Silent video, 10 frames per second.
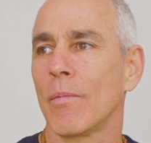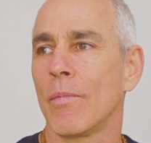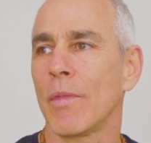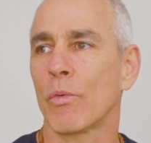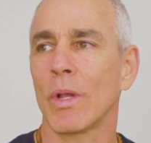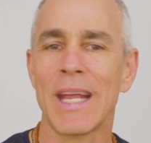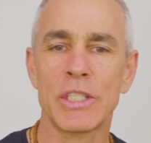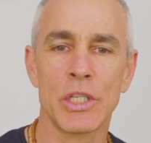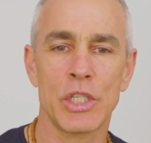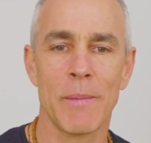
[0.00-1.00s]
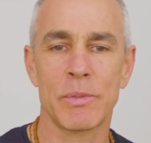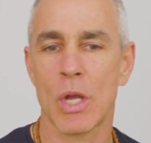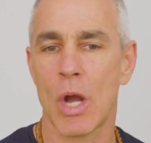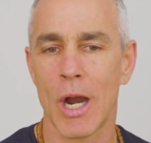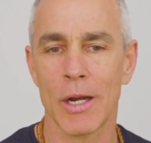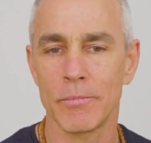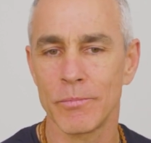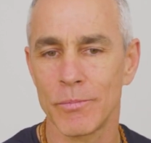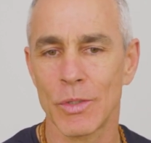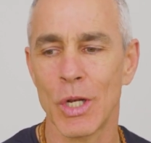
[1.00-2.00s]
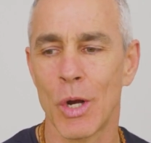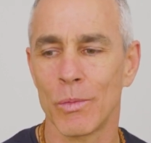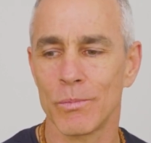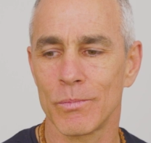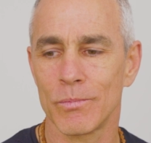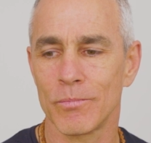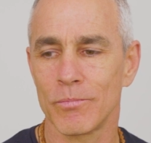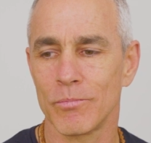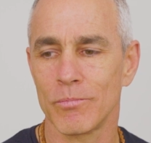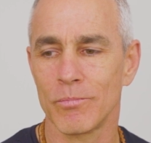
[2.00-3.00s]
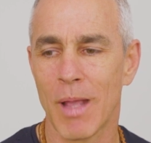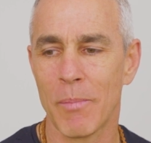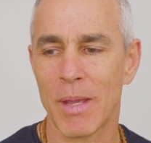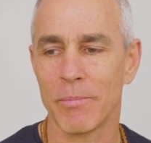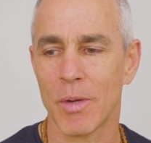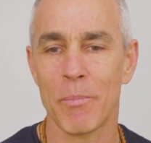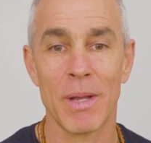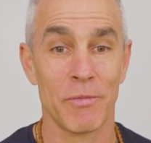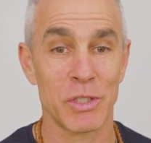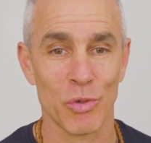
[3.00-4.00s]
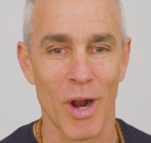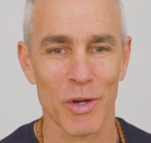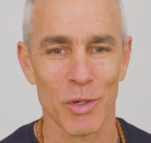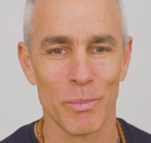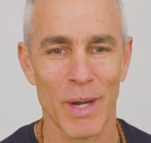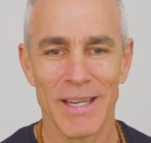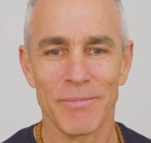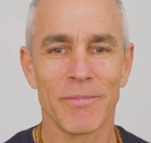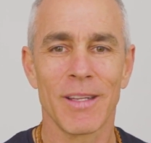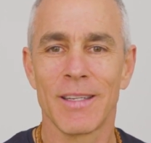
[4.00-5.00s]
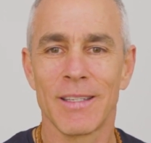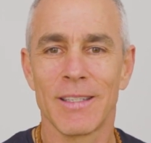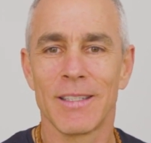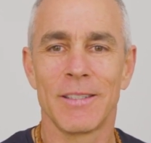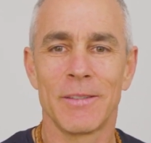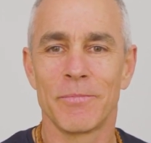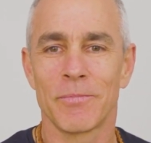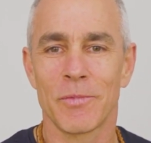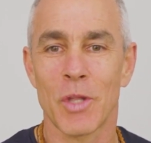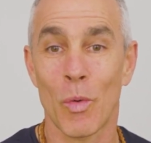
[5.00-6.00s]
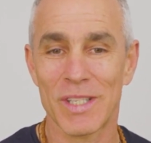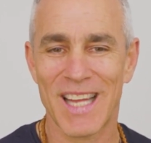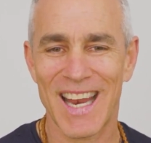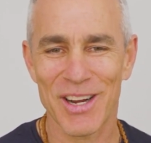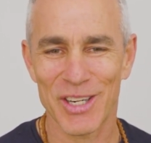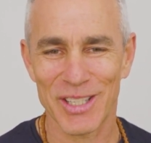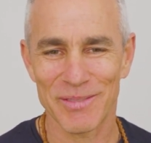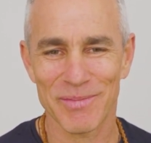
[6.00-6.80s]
Their relationships are, maybe a bit of a struggle, but no one's getting hurt,